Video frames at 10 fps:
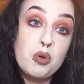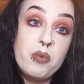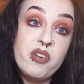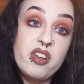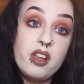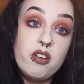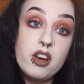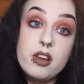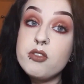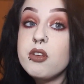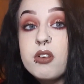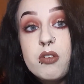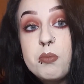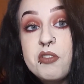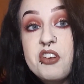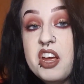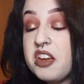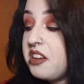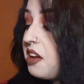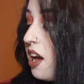Could be real ingredients, could be
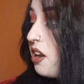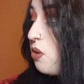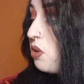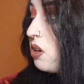fake, I don't